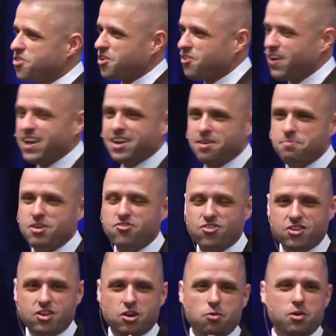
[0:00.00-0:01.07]
the Great
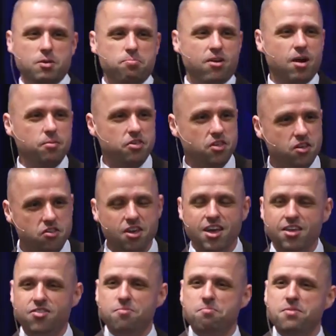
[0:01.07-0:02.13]
Commission, you know what he promises?
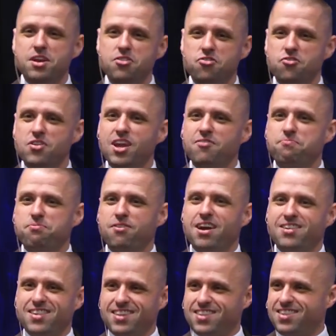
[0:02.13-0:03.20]
The ministry of
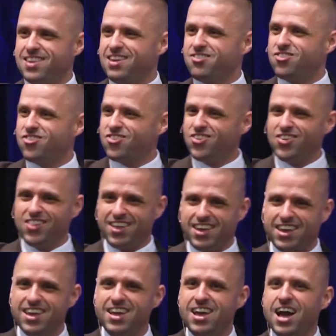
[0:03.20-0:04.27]
presence, and
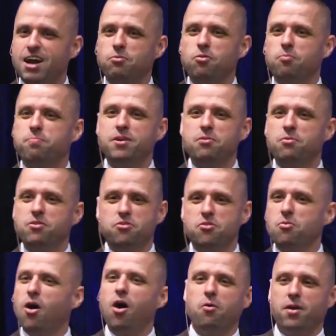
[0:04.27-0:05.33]
surely I will be with
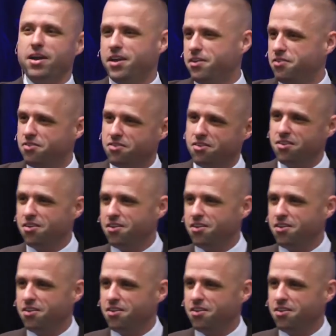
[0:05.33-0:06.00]
you always,